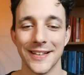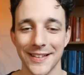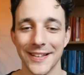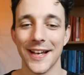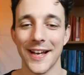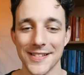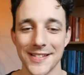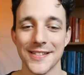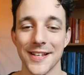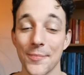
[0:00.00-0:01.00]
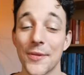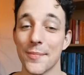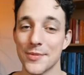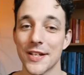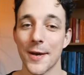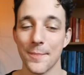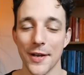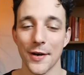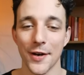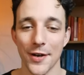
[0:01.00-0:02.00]
Yes, sometimes it can be
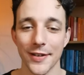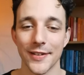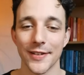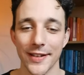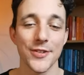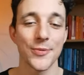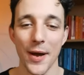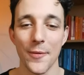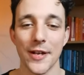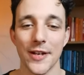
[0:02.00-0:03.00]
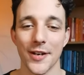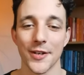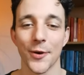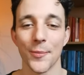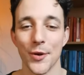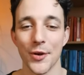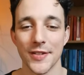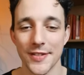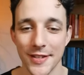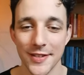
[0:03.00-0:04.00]
hard. That's why we got a
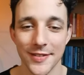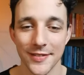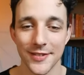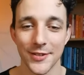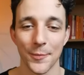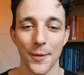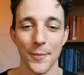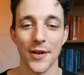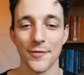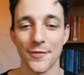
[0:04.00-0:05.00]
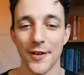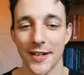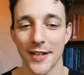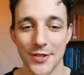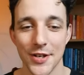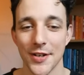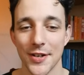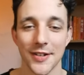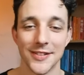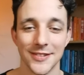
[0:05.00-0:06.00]
community so people can find each other.